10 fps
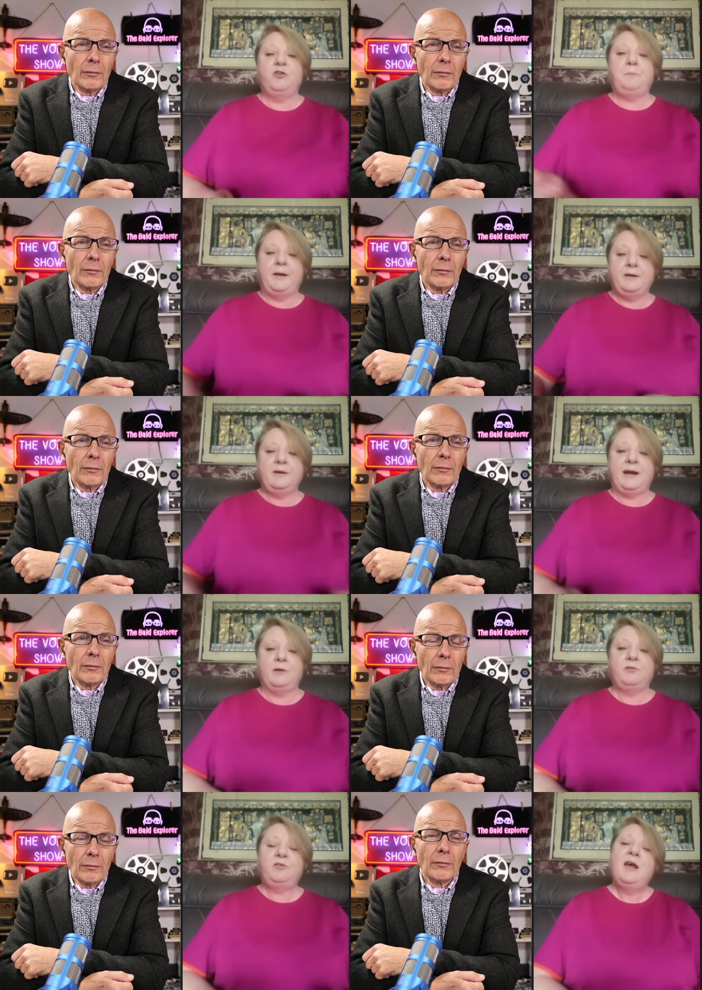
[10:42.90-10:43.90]
Speaker 1: bank
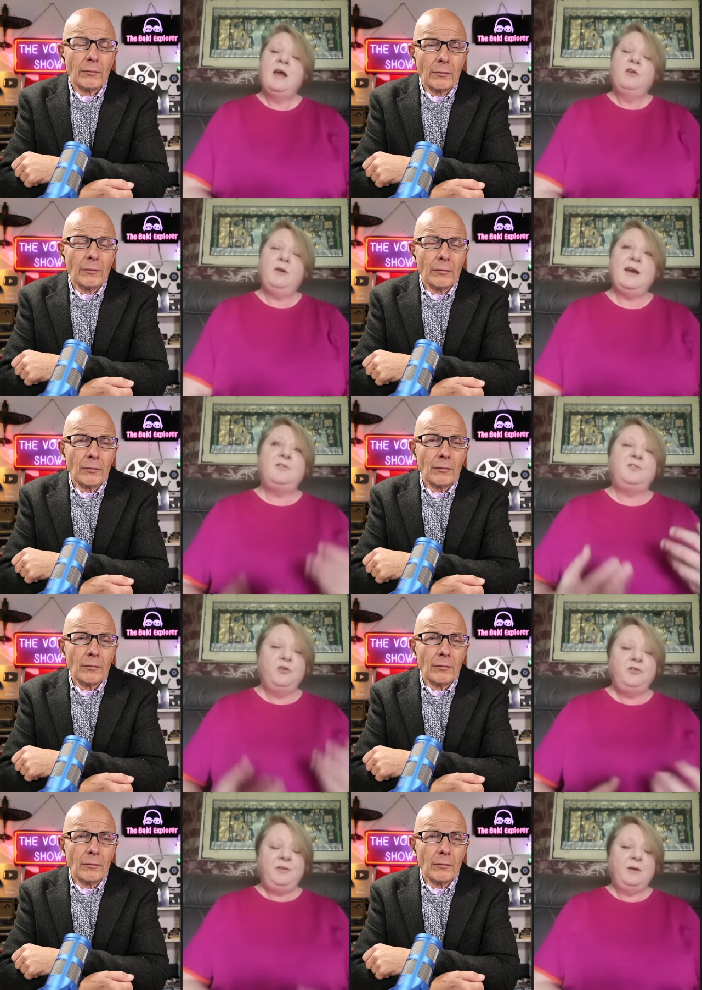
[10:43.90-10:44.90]
accounts. So it does
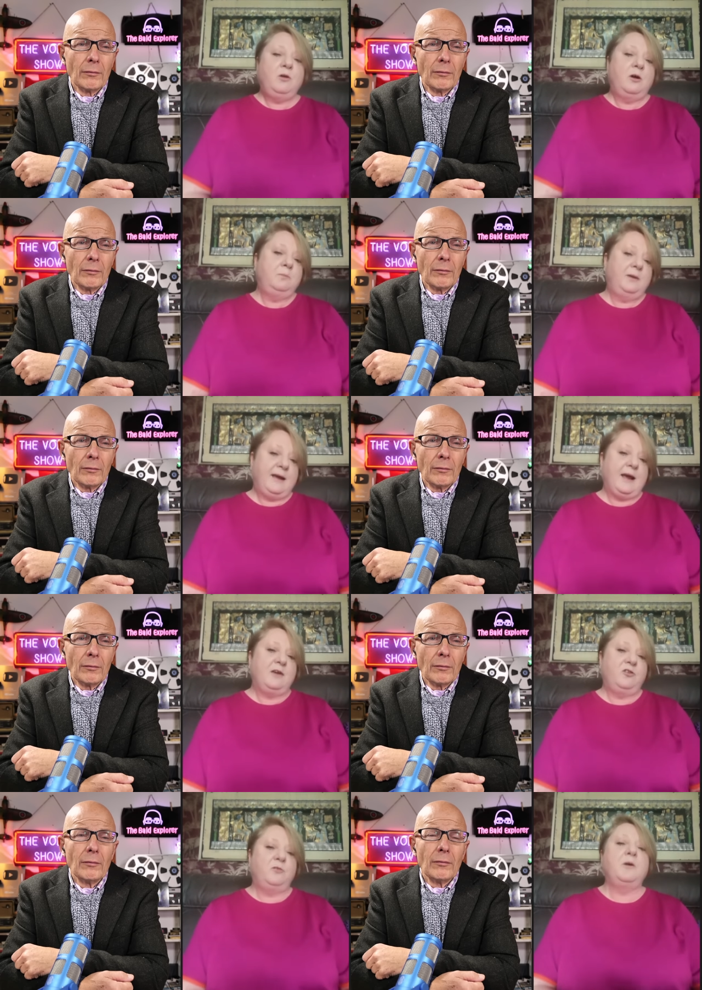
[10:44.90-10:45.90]
sound
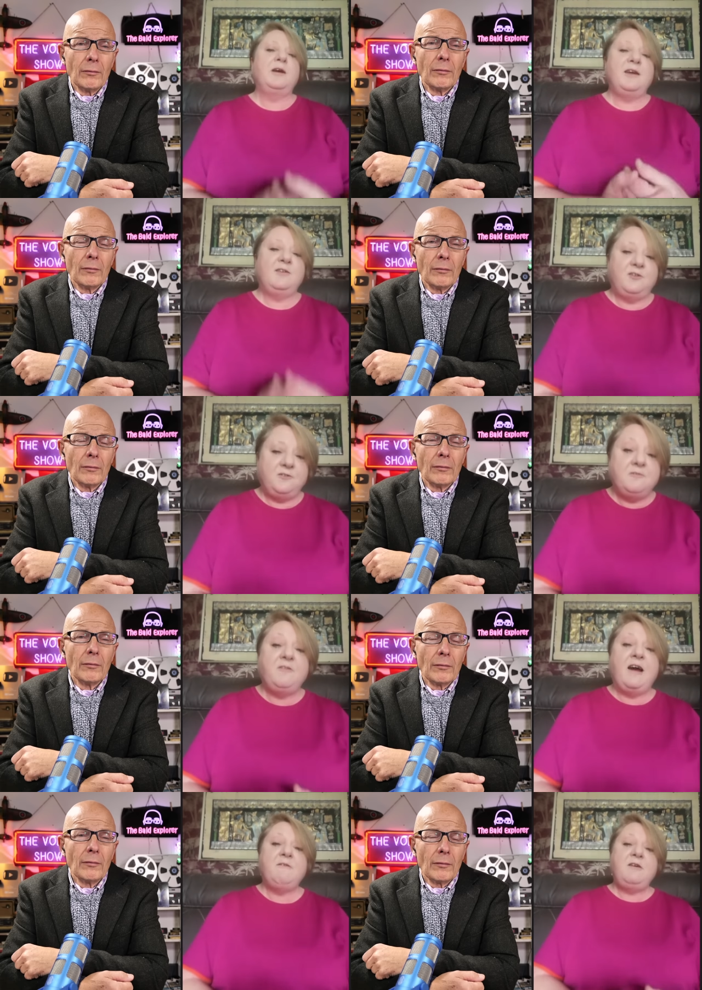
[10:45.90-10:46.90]
complicated, but it, it is a
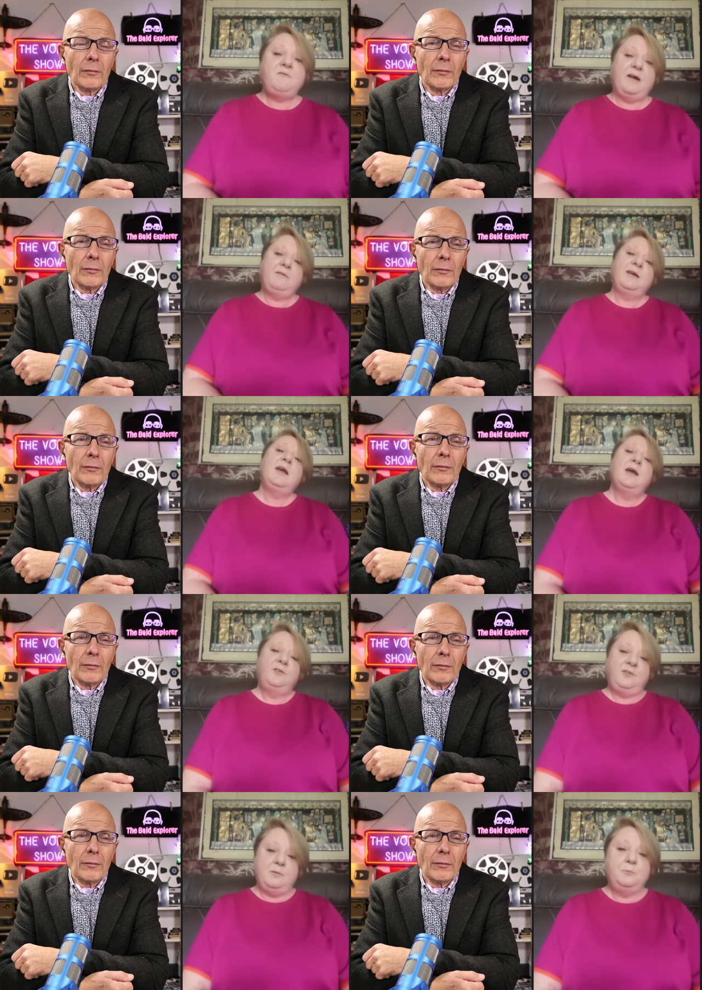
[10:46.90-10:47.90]
very, very
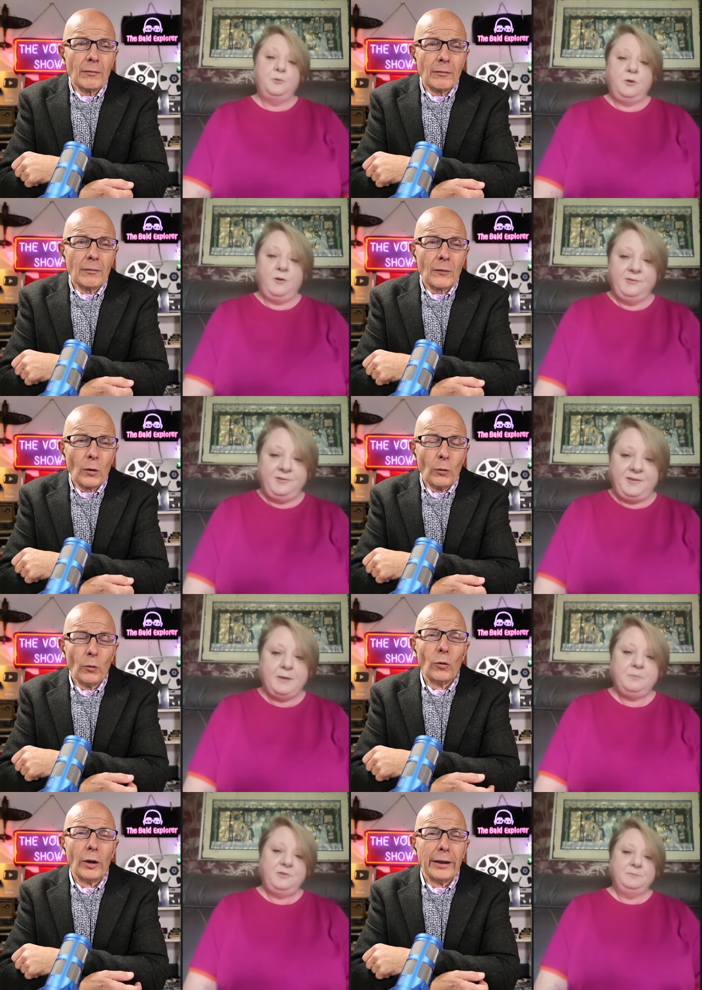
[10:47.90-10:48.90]
simple
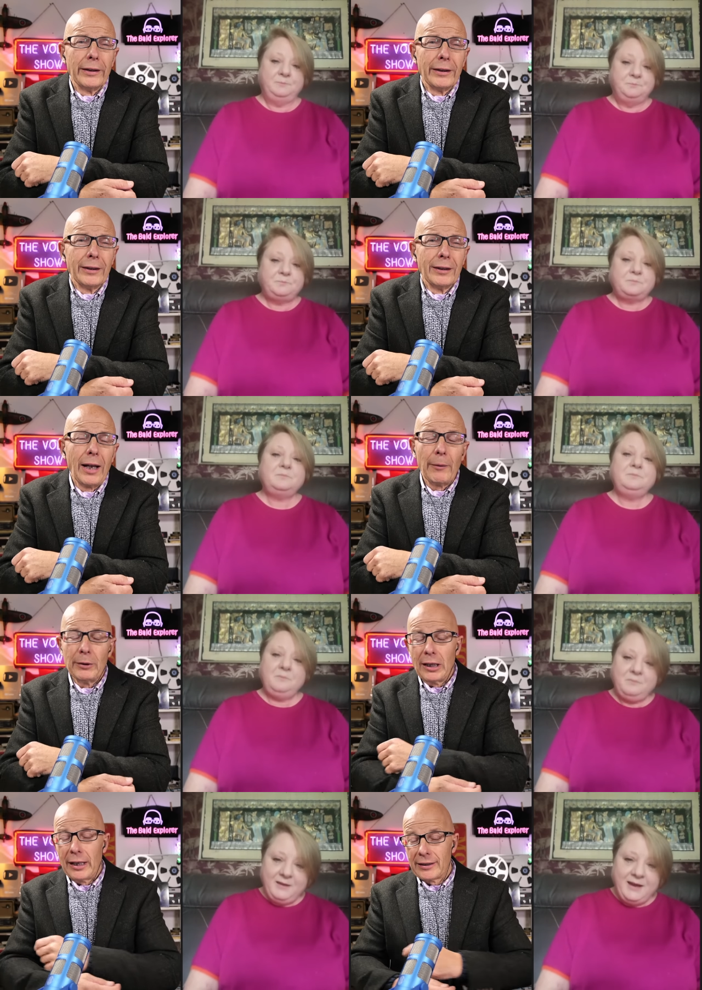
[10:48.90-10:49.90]
concept.
Speaker 2: Right. I
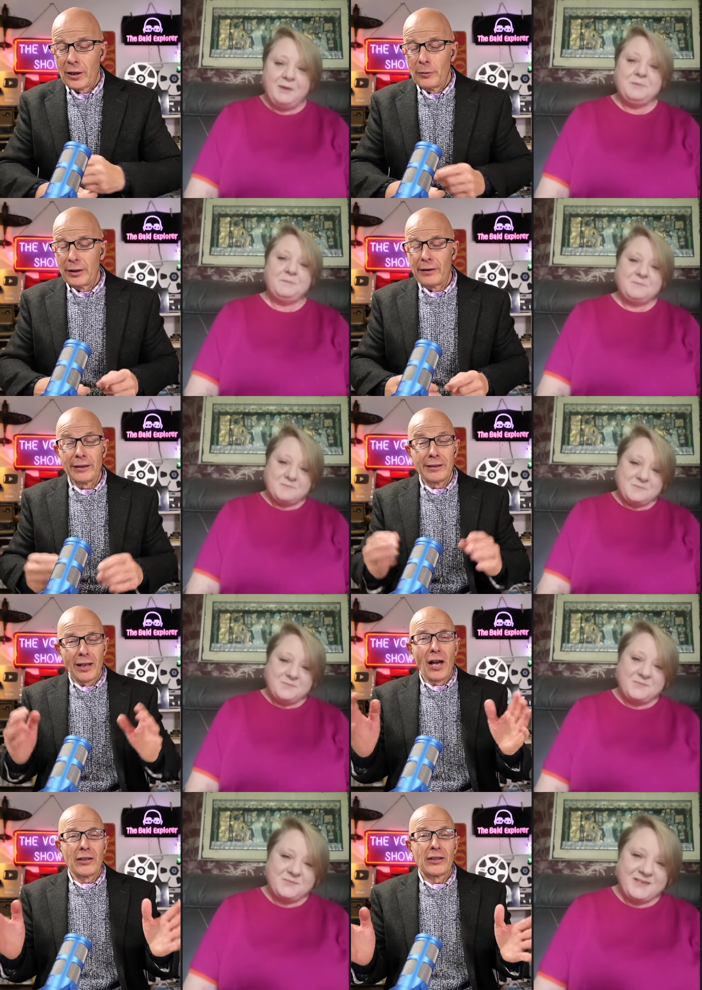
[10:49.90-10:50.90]
mean, like so many things
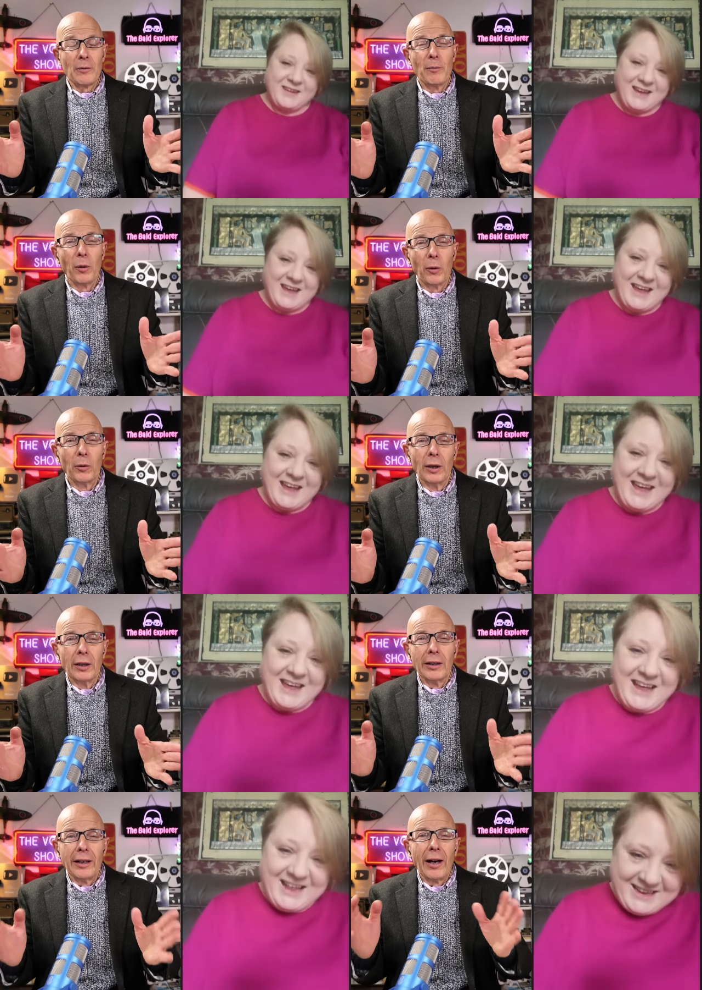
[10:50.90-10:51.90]
that are simple,
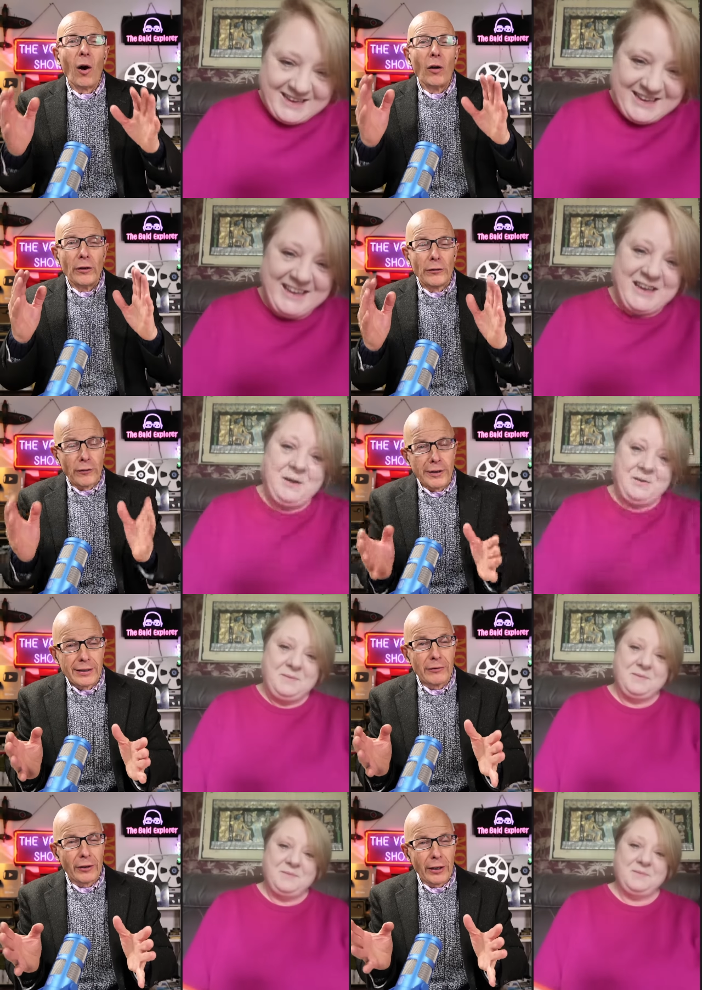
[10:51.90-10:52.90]
on the
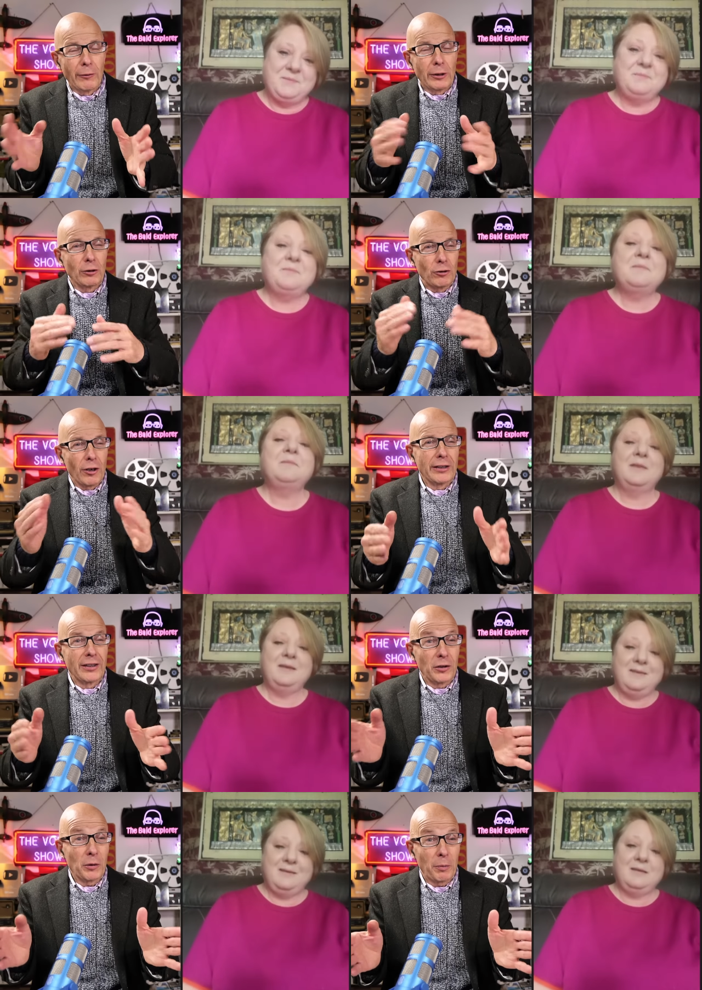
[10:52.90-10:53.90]
face of it, when you're trying
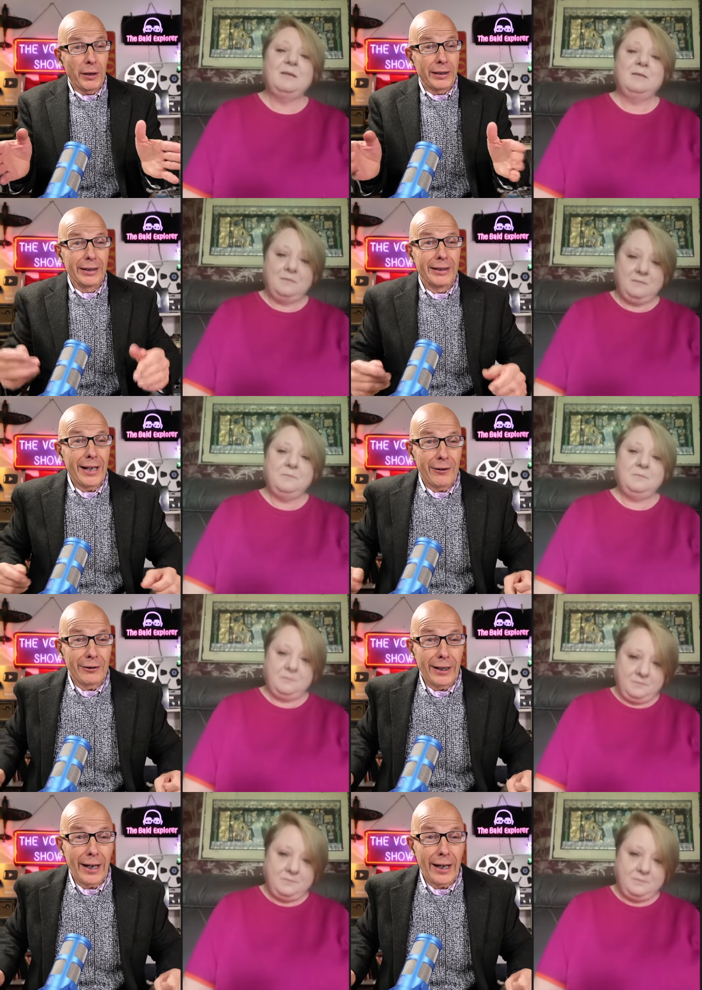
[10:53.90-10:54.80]
to sort of break it down,